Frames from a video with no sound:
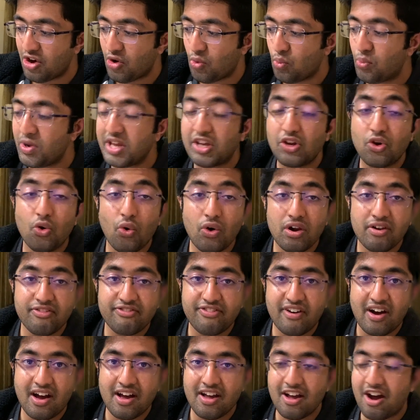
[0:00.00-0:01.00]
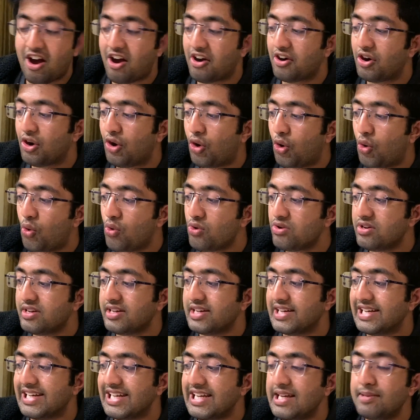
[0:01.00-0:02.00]
we codify our
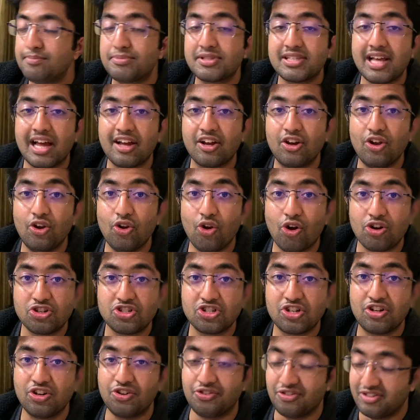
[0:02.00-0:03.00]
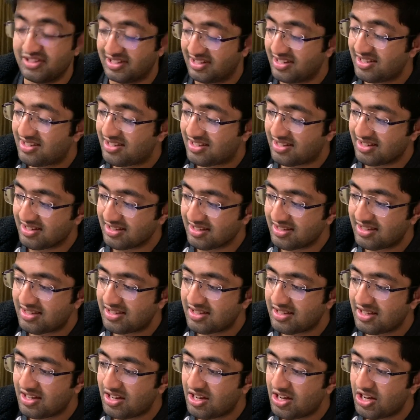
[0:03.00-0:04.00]
own deep psychological
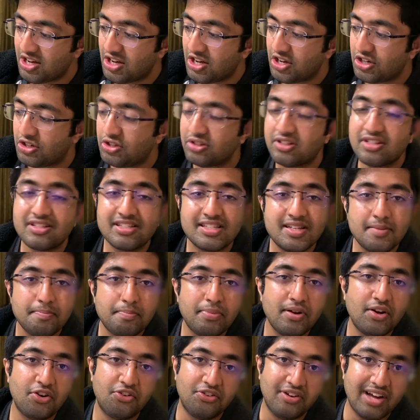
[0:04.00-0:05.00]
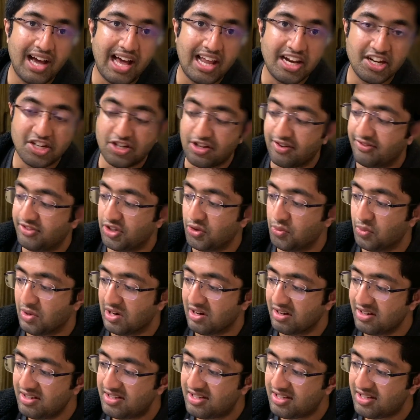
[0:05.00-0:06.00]
resistance to the simple reality of the
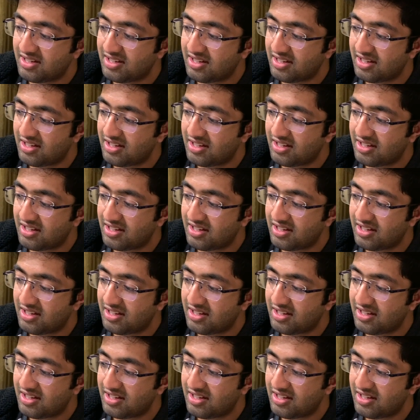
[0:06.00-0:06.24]
world,